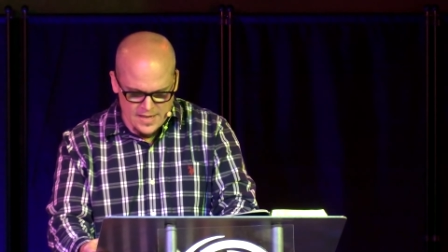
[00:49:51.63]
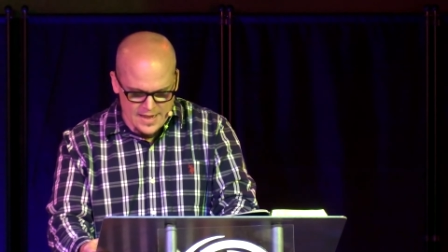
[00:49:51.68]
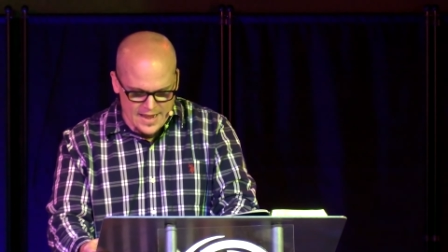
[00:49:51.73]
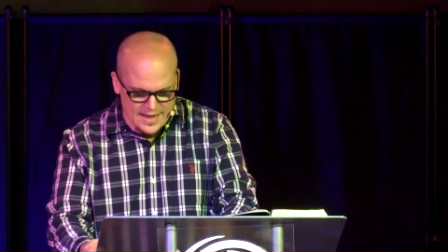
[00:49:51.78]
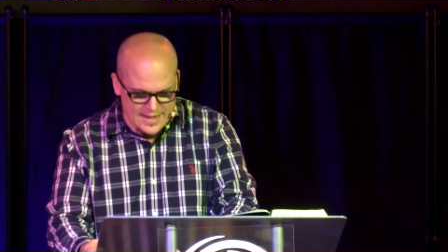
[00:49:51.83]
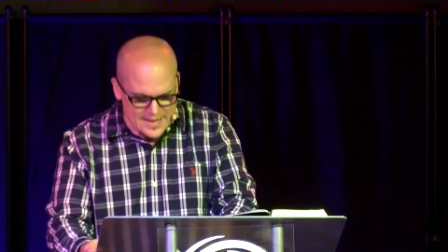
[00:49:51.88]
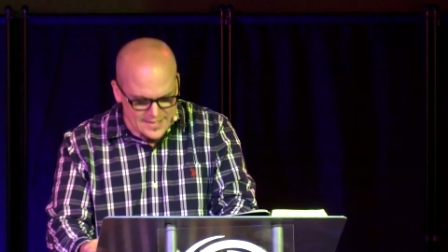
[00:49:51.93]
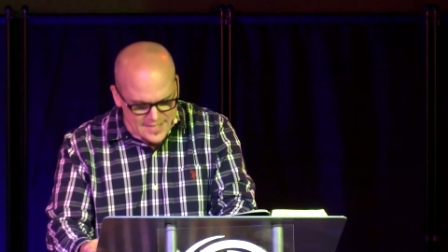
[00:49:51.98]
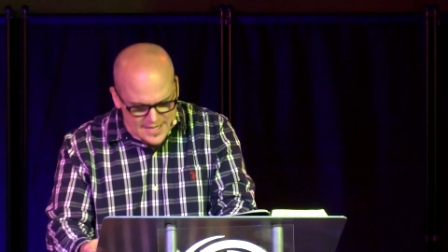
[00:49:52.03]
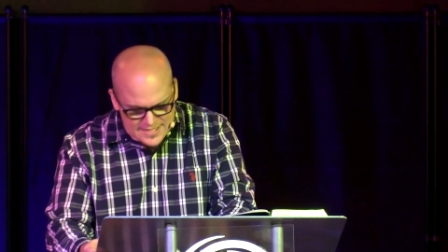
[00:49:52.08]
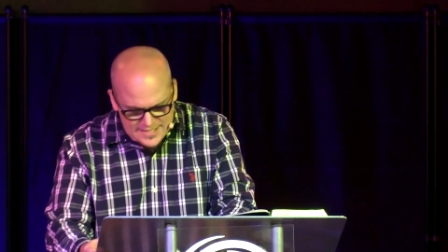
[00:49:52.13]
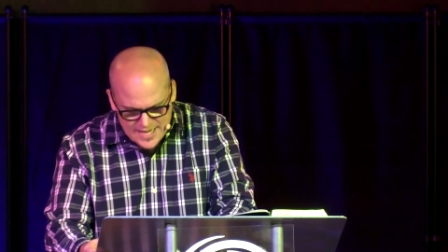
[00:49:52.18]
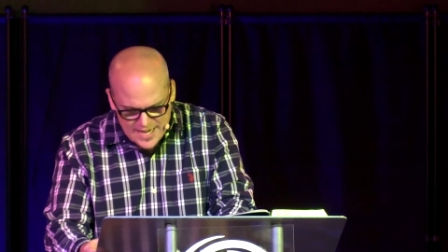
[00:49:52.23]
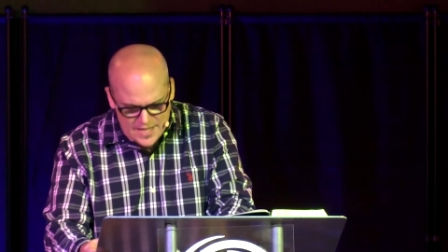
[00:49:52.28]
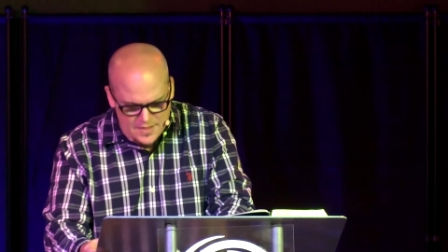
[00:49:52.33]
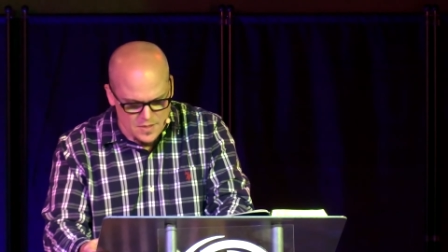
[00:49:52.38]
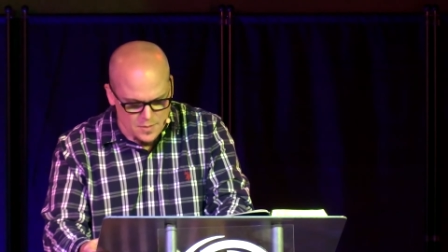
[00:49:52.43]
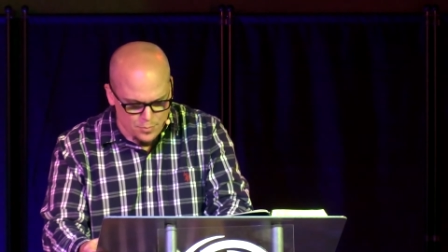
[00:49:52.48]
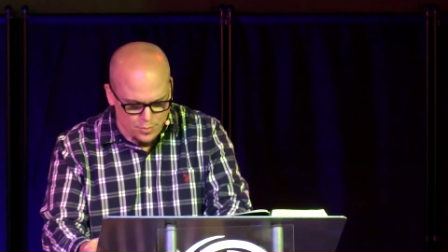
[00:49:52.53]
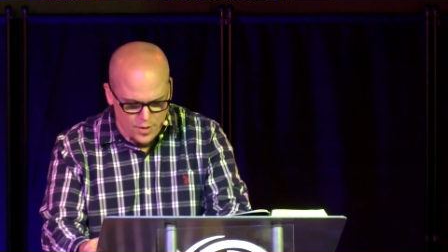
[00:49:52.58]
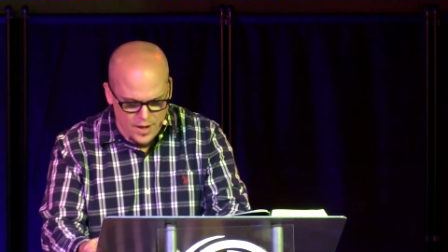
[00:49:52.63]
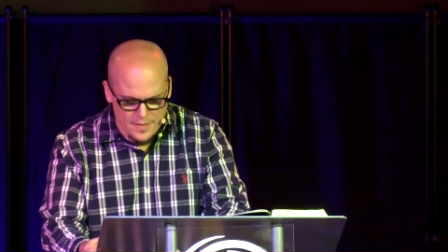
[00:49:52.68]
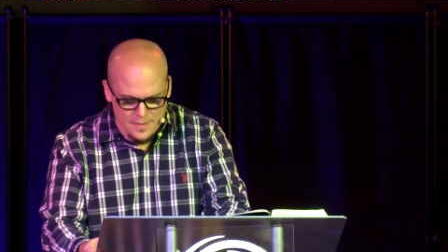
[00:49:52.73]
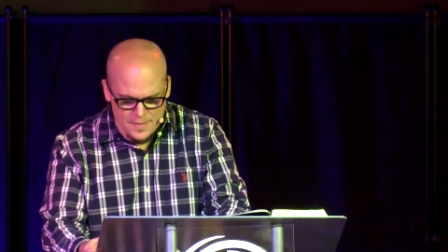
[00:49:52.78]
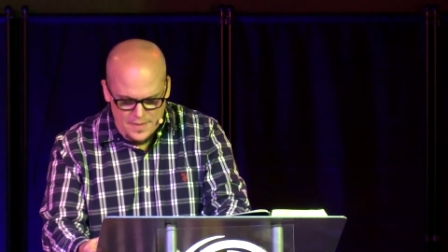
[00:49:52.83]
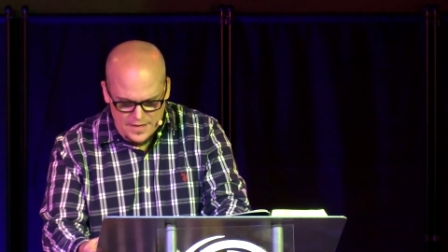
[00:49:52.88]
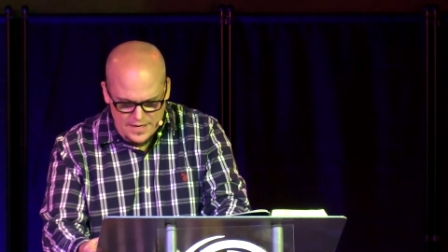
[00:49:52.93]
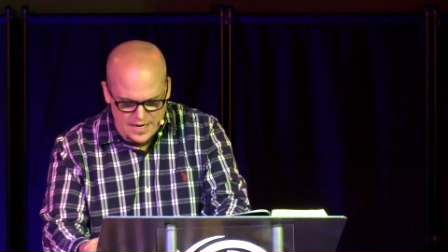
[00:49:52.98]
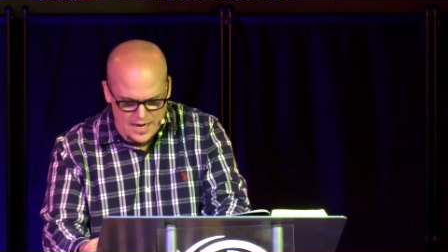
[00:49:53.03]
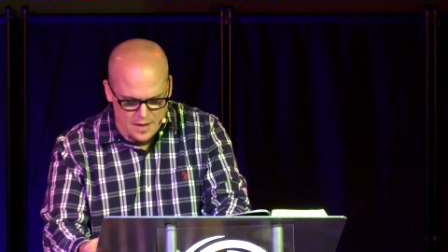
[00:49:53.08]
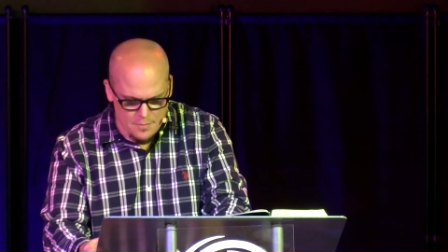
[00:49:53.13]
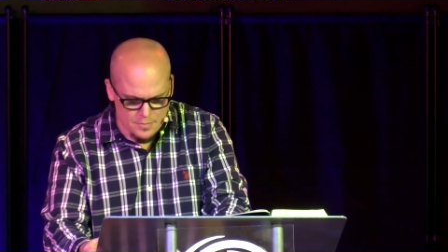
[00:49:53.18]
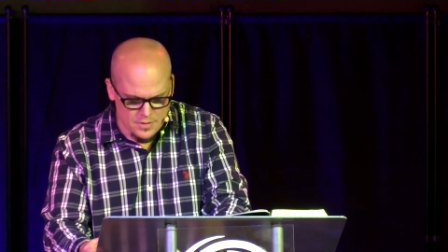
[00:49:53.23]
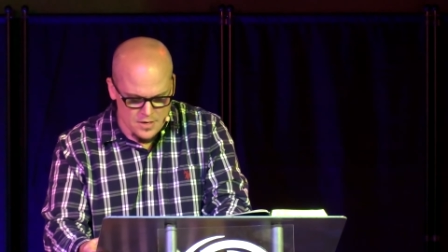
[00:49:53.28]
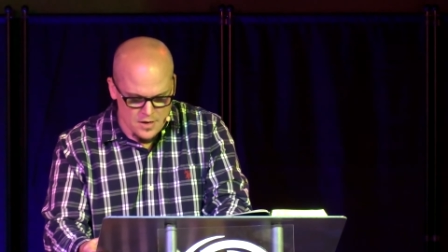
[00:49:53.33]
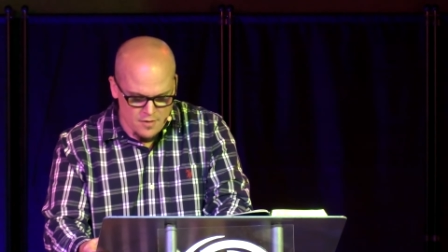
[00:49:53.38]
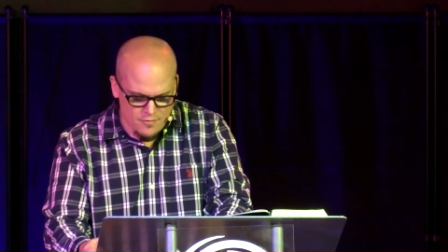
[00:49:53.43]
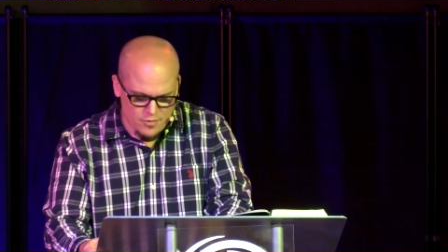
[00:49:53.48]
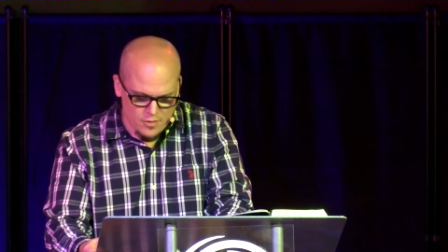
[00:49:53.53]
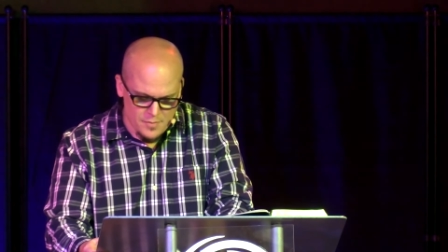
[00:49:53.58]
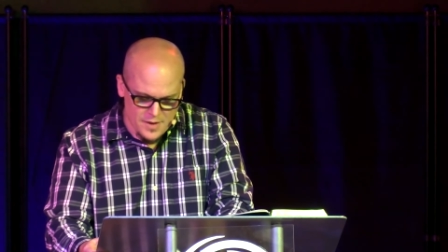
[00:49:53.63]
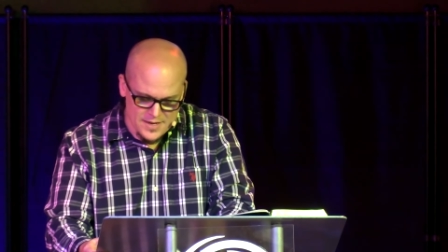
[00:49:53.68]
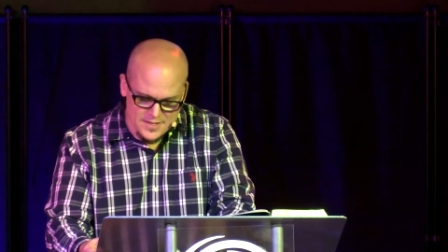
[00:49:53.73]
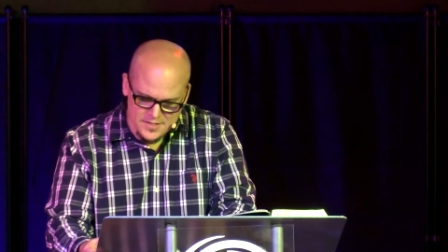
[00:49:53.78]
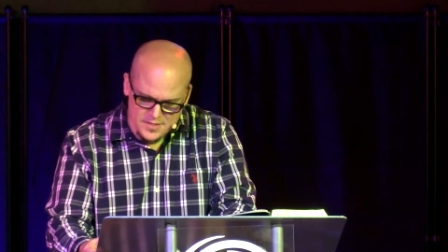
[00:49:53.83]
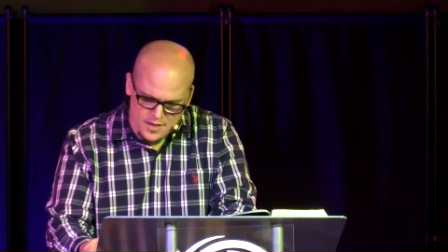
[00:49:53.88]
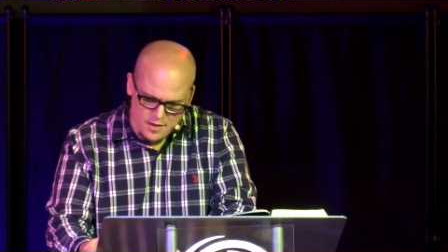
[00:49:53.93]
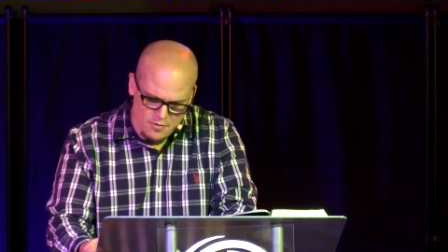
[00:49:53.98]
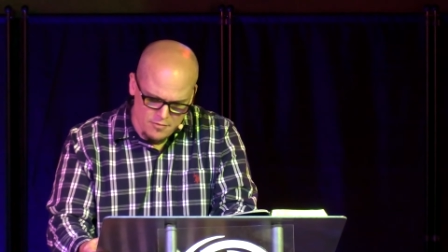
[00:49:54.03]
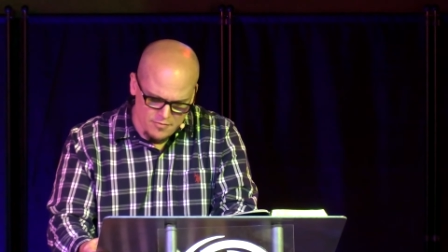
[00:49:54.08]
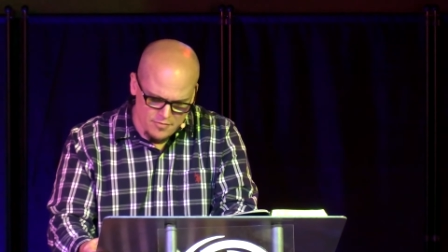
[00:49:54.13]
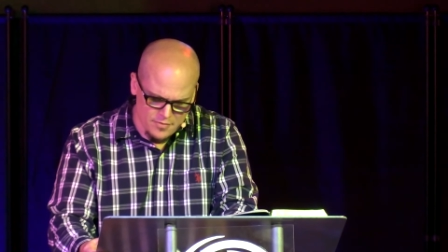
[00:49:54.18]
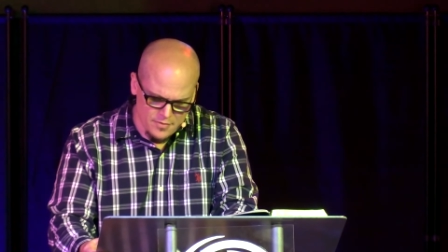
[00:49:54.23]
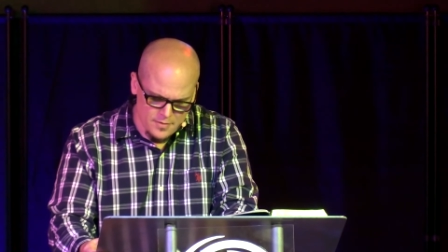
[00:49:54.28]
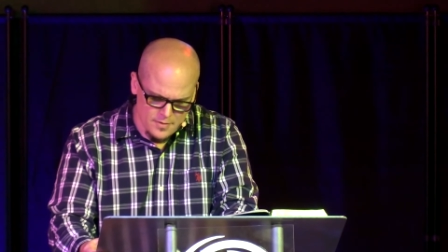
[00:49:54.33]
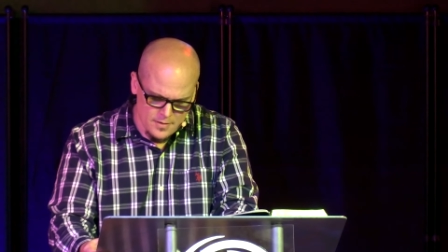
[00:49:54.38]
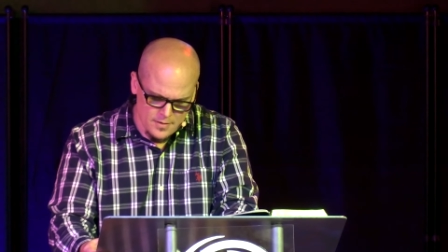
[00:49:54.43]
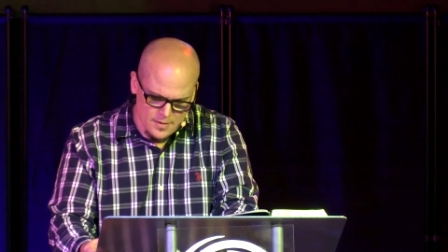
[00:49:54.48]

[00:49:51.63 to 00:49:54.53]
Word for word: And as I take the bread and the cup for myself,